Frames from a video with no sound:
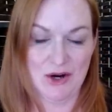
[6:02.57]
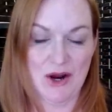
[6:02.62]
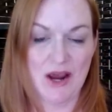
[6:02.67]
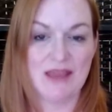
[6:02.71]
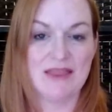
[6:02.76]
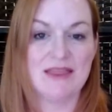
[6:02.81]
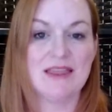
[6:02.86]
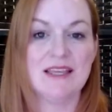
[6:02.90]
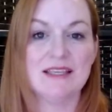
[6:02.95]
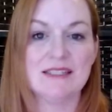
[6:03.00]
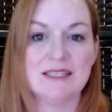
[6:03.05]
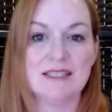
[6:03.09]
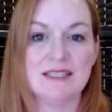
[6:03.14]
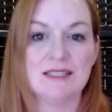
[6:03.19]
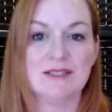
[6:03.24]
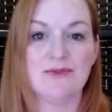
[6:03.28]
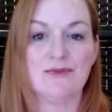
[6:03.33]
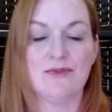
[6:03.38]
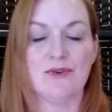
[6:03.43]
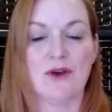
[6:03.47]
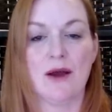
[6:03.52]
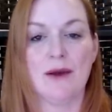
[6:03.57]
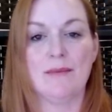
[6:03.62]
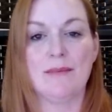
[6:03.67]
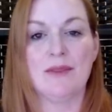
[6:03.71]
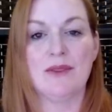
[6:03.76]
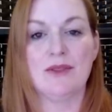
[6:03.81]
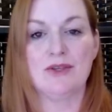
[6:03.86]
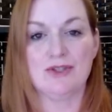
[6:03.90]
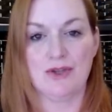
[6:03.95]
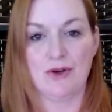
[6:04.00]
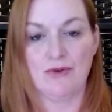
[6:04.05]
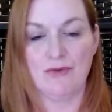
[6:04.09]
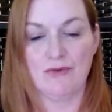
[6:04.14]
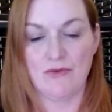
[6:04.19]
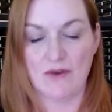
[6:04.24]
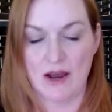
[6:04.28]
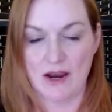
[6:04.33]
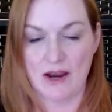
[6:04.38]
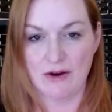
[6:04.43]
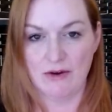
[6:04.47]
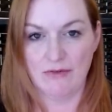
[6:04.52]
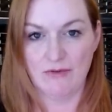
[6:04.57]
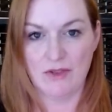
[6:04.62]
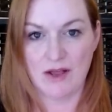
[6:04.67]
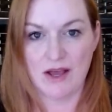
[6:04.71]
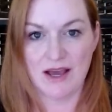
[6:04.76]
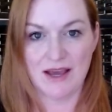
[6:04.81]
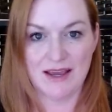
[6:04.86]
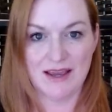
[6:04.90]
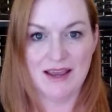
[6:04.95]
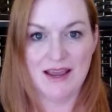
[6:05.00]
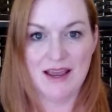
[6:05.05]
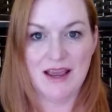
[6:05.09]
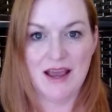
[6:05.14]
and this is from the show Firefly.